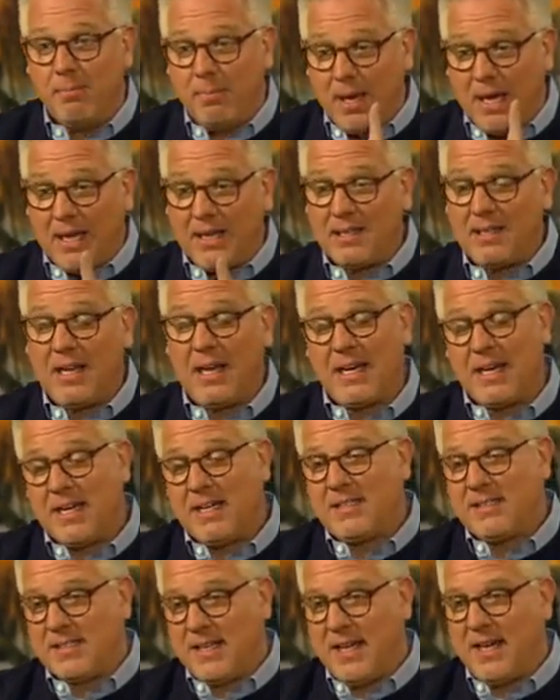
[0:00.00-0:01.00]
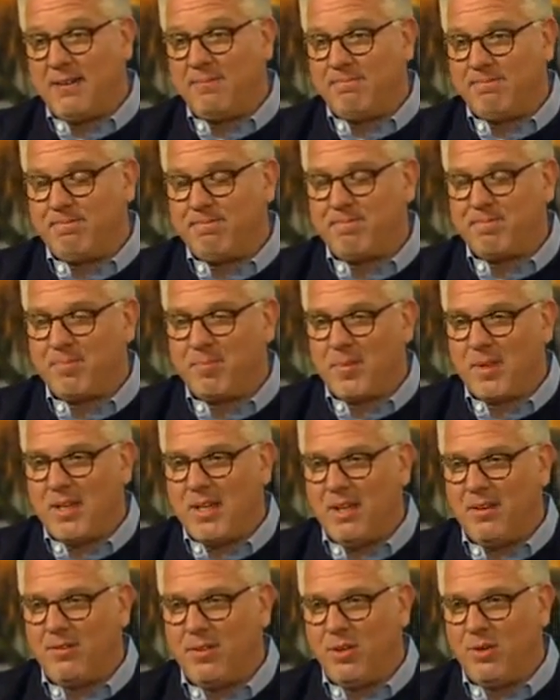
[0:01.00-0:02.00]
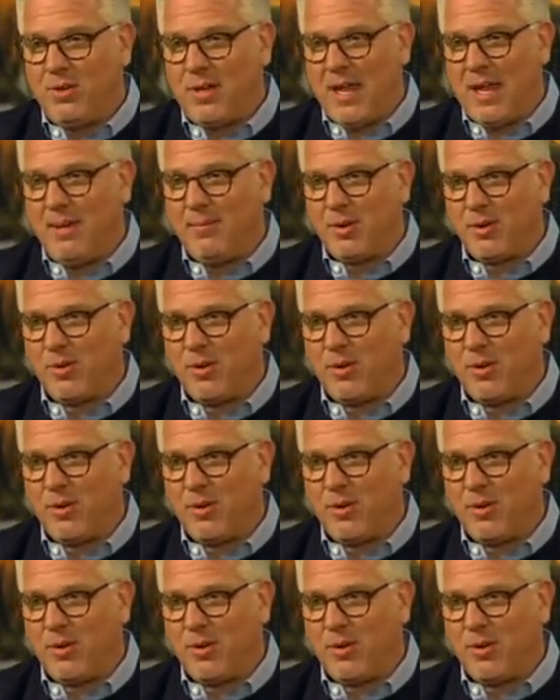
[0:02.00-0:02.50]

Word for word: But, like I said, if you came